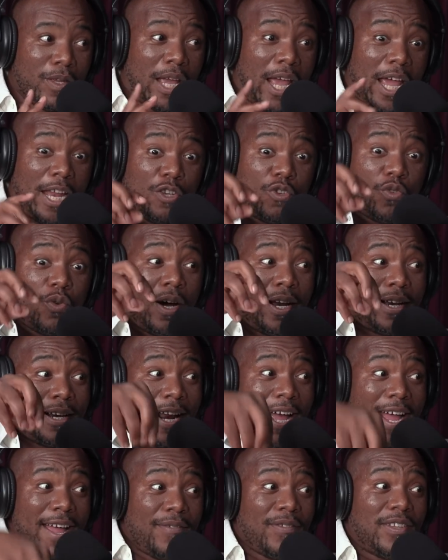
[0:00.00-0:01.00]
And to
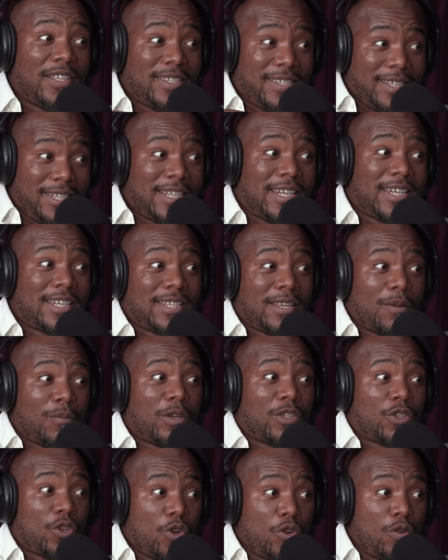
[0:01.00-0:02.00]
arrive and sit in
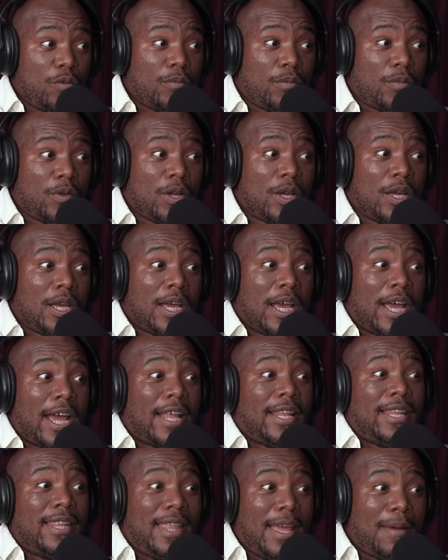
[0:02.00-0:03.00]
someone's home
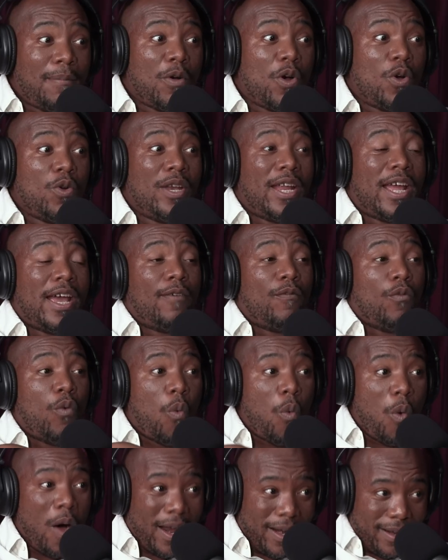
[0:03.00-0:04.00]
and them only have
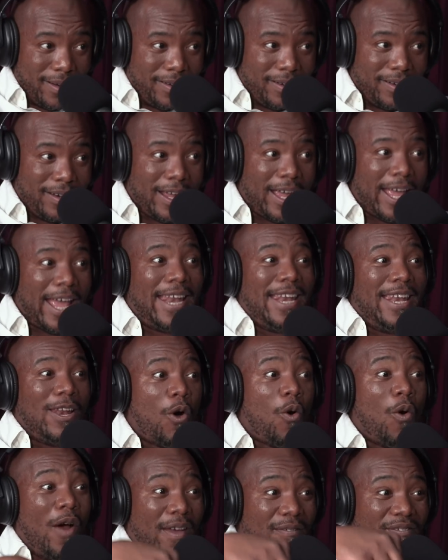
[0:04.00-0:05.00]
one
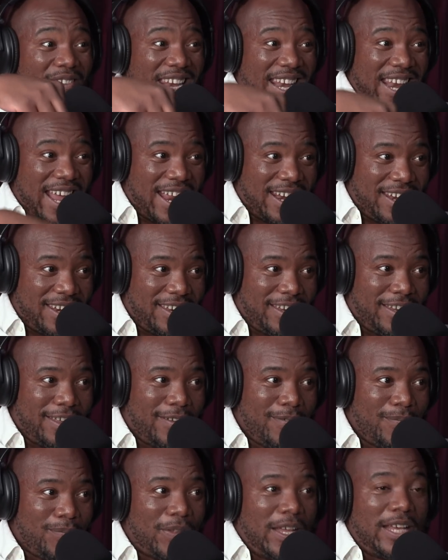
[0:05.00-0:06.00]
or have none
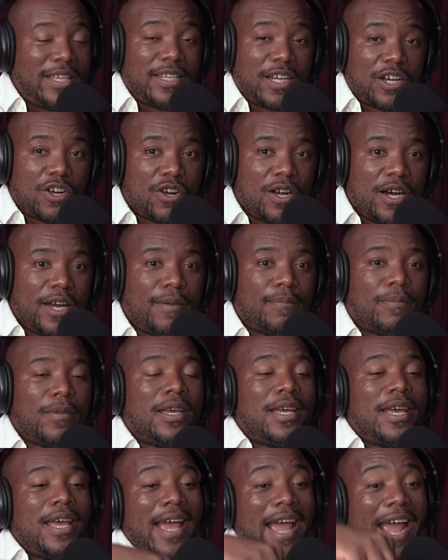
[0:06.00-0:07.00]
is a crime.
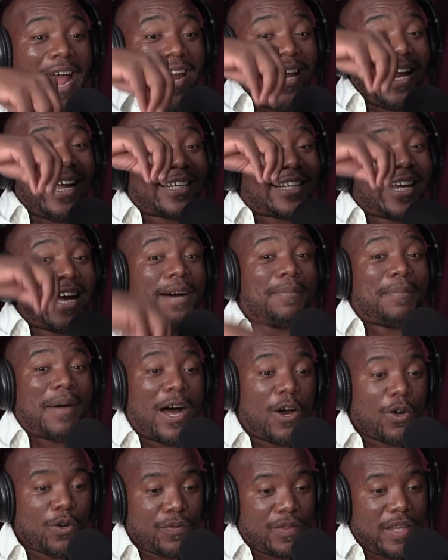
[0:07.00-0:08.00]
And I'd come
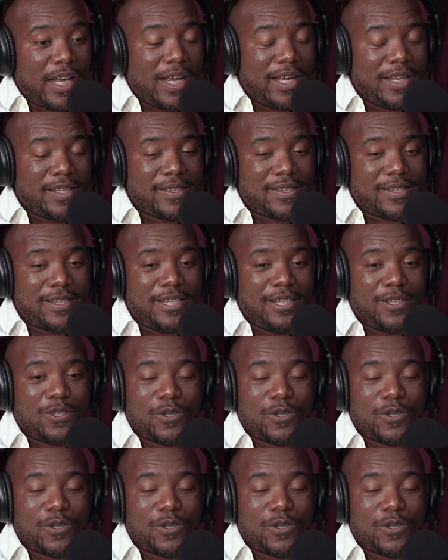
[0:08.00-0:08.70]
out of the ANC.